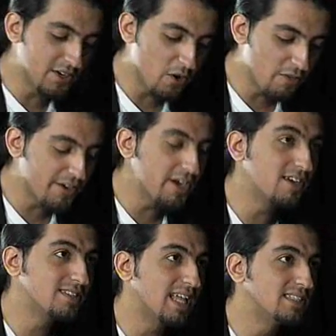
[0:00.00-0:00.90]
known for your
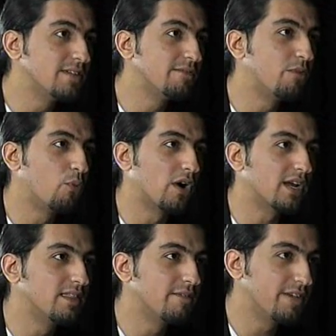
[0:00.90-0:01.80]
extensive
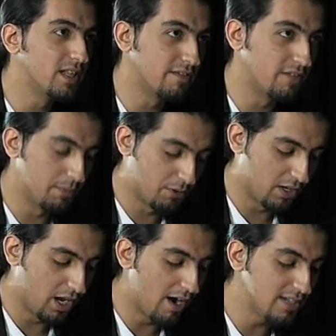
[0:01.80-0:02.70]
work in the field of
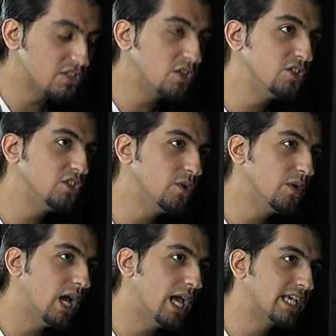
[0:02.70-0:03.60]
liberal arts. Could
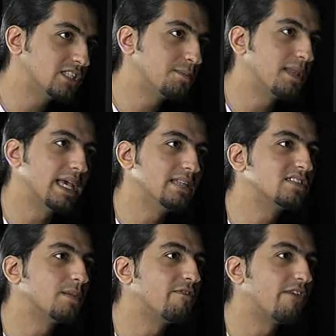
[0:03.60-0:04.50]
you explain to
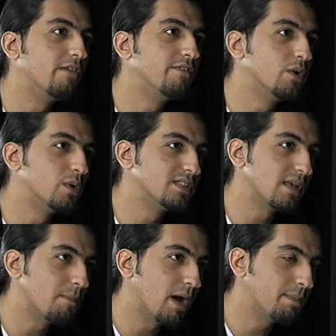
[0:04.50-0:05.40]
some of our viewers
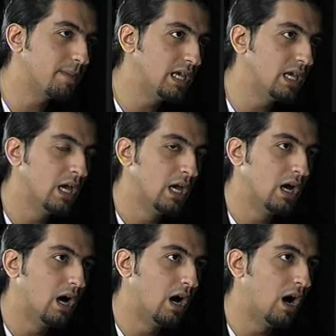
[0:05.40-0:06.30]
that might be
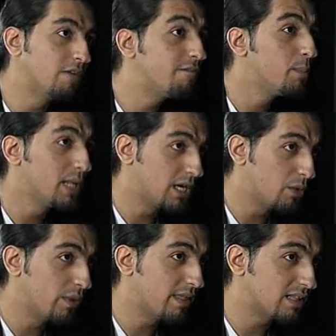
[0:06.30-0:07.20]
unfamiliar
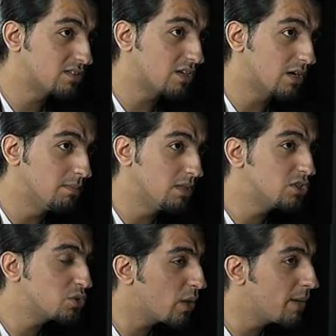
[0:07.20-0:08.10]
with that term
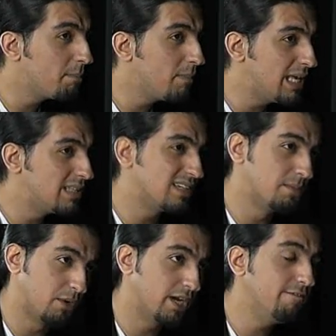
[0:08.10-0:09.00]
just what it means in
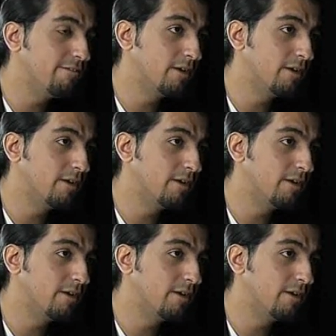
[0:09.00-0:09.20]
brief?